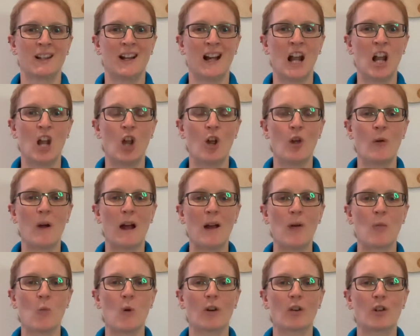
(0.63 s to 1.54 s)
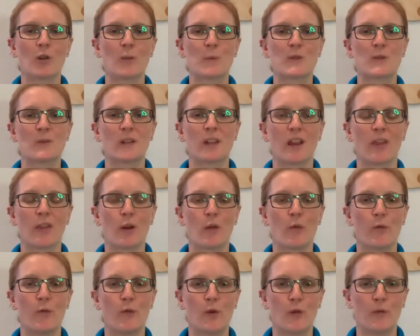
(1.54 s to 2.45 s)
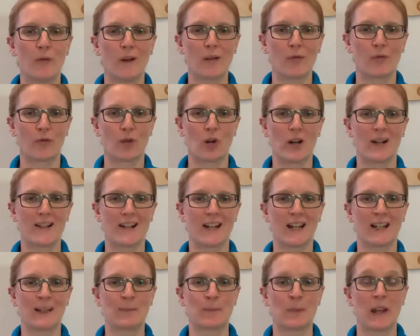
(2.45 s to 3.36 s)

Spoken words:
Hello and welcome to another Foot Fat Friday.